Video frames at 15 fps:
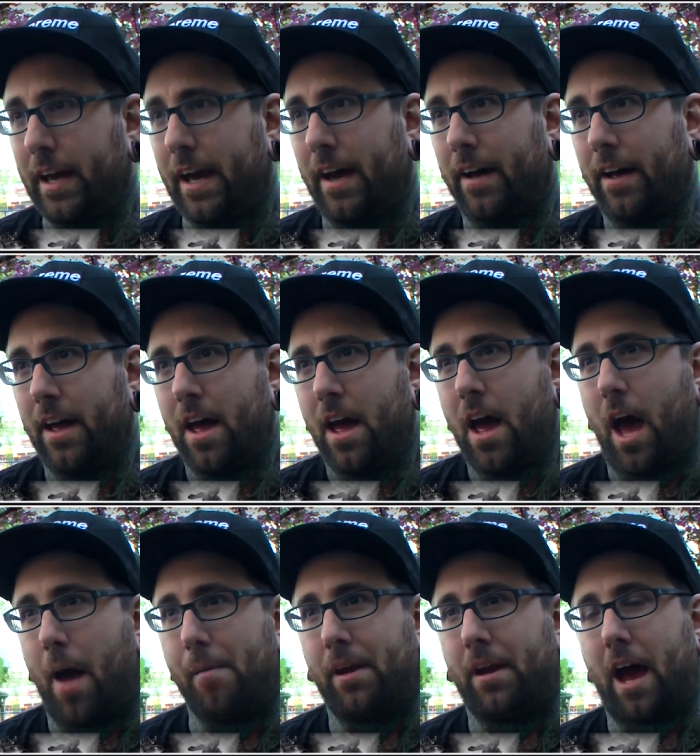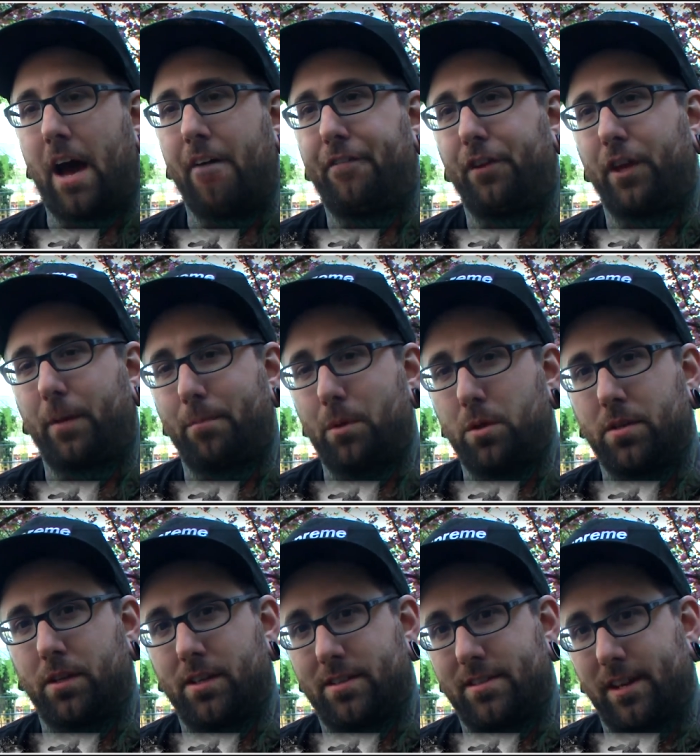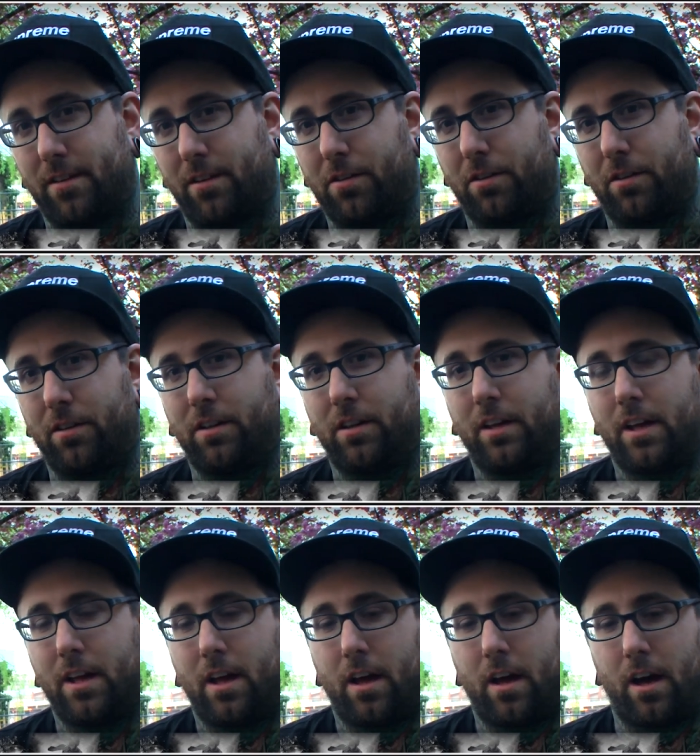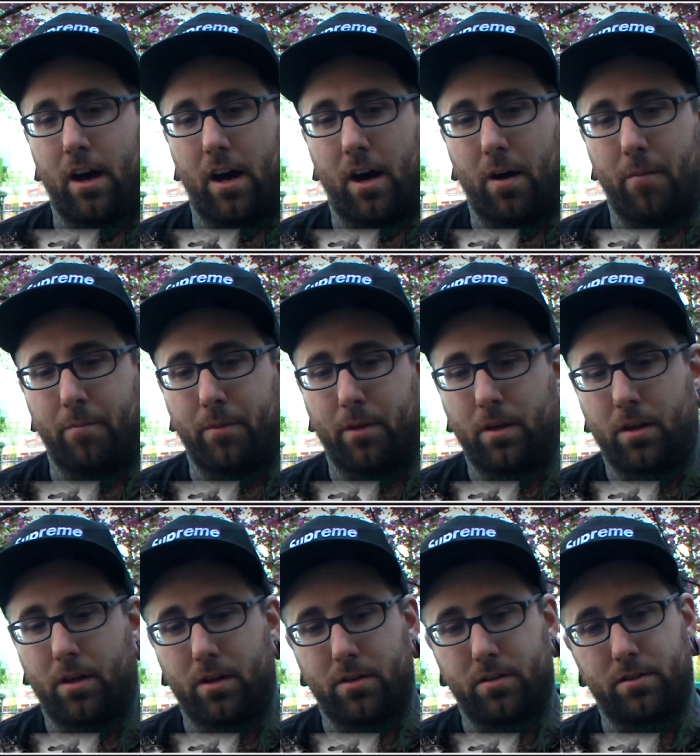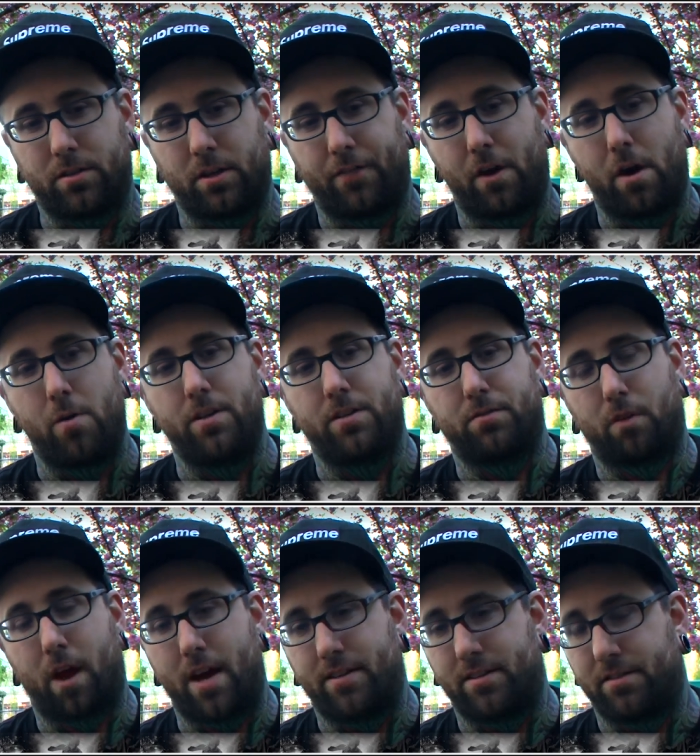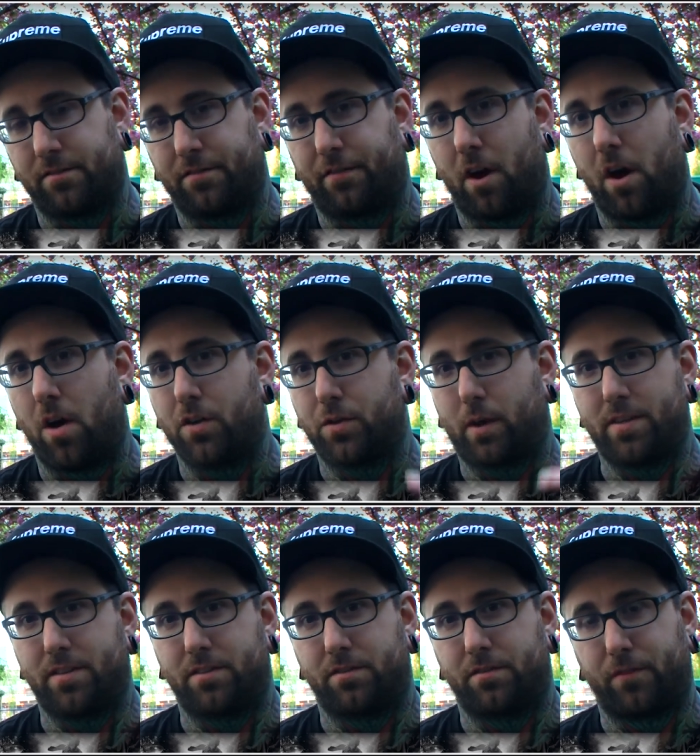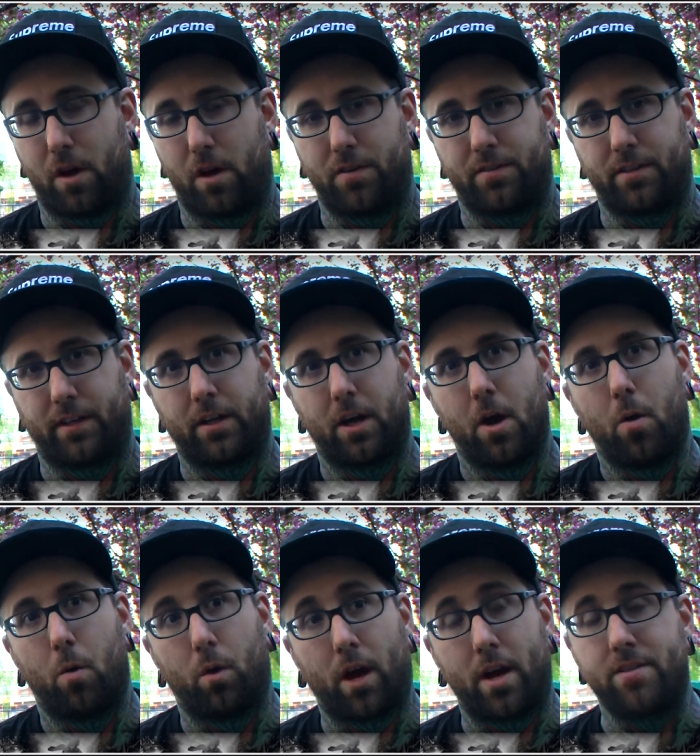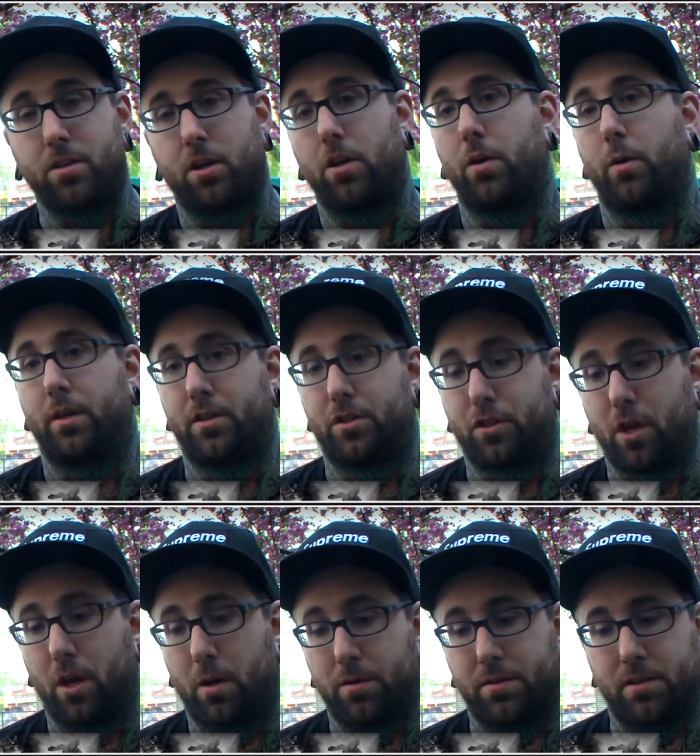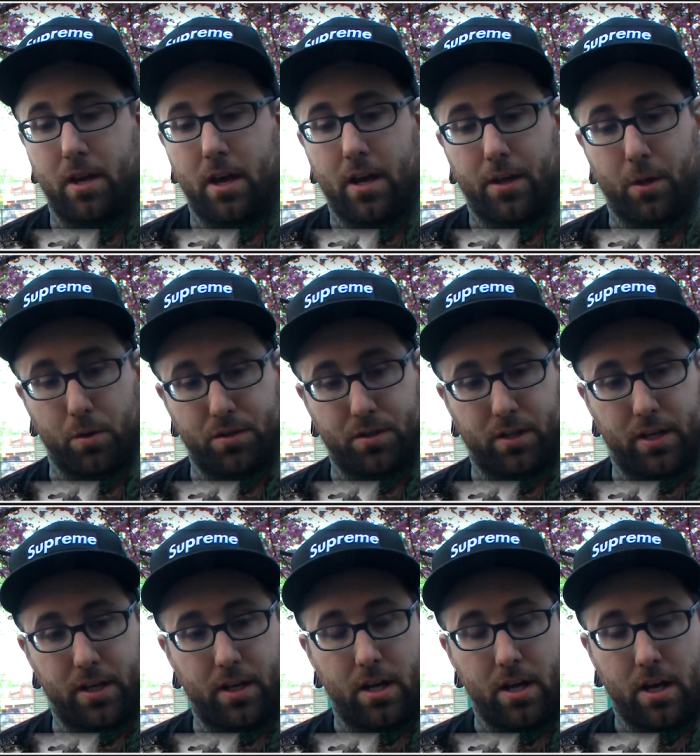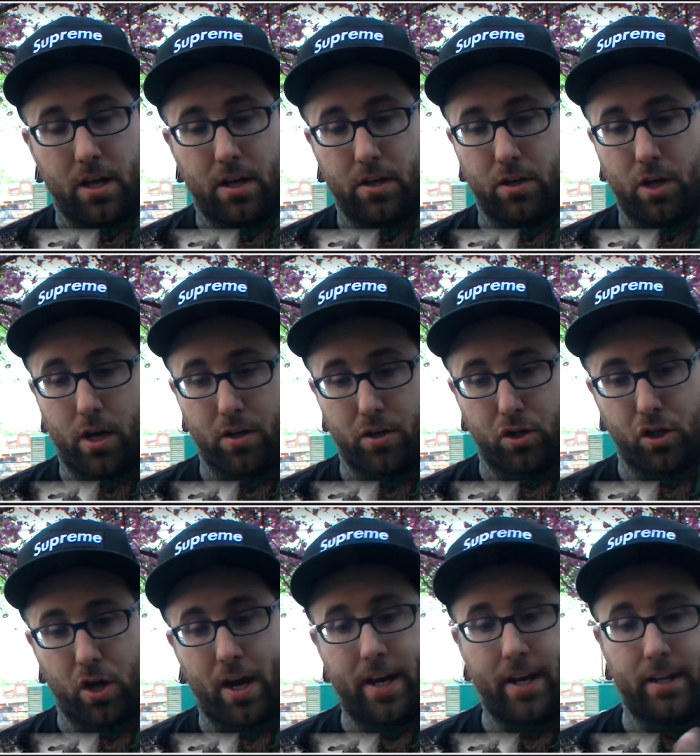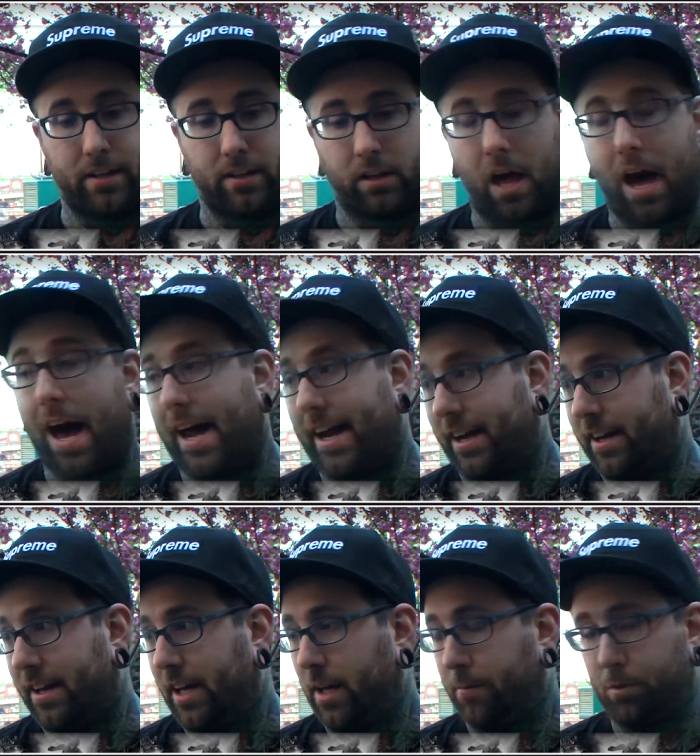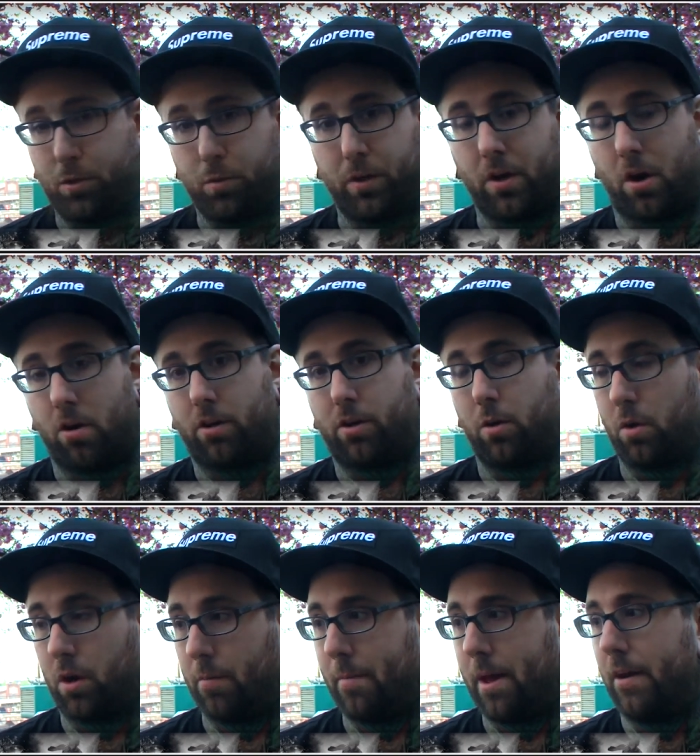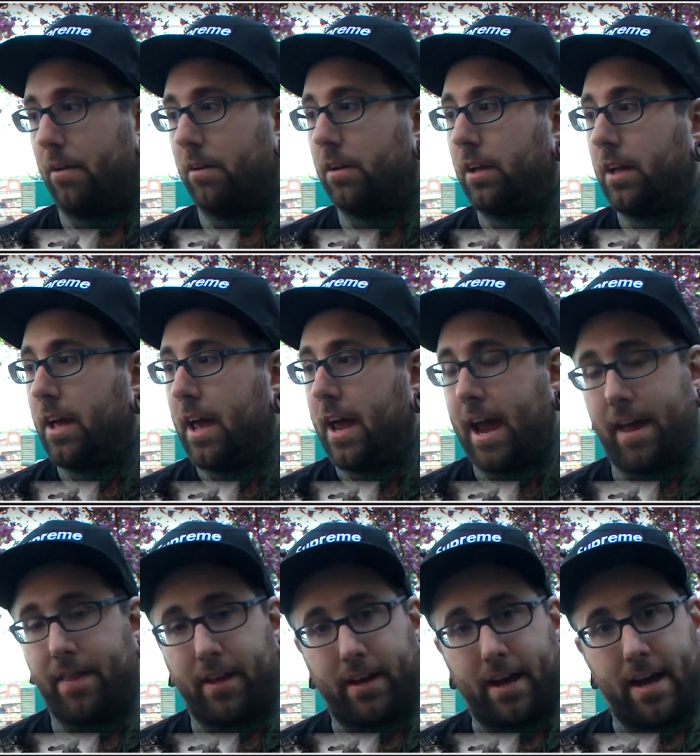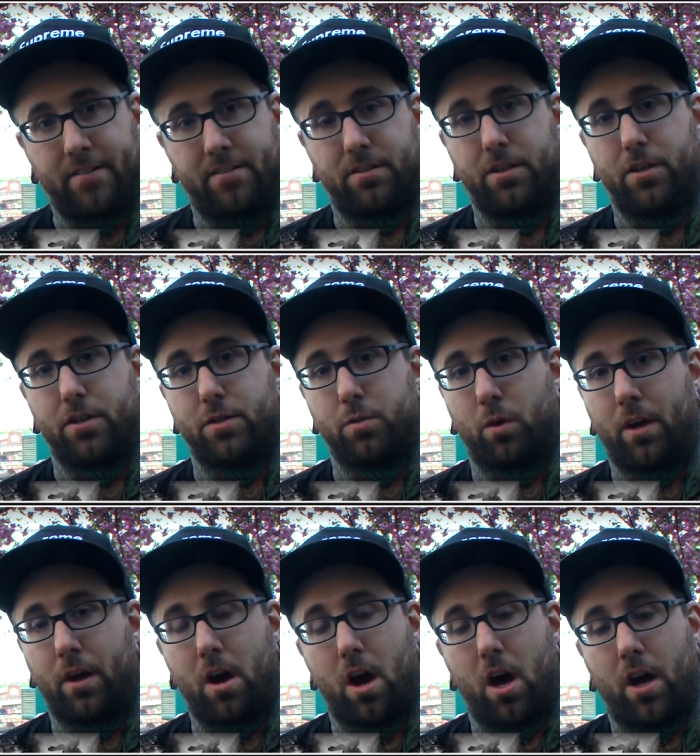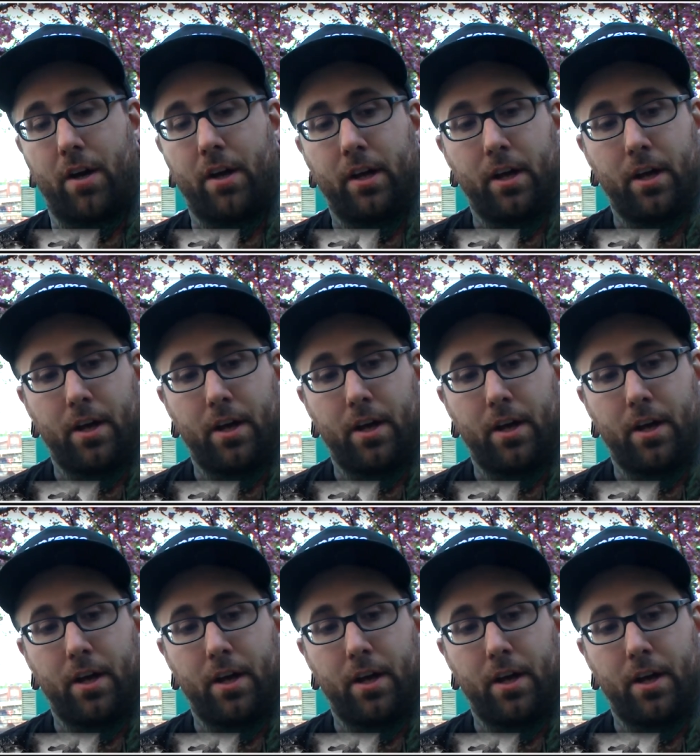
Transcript: yeah. I mean, I feel like music is cyclical. Stuff always rises and falls. Like, when I started going to shows, there was a giant line in between hardcore and metal. And then as the years went on,